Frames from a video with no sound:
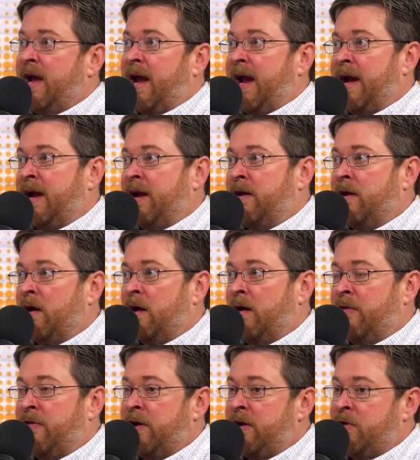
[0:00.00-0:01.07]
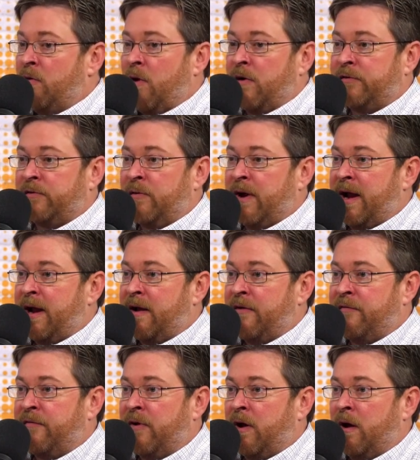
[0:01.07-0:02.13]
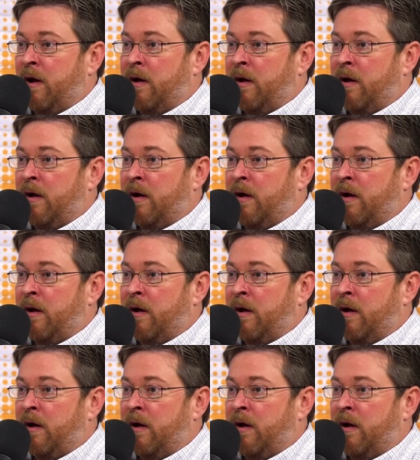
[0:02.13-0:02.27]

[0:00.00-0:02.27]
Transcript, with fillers: And then you also have, you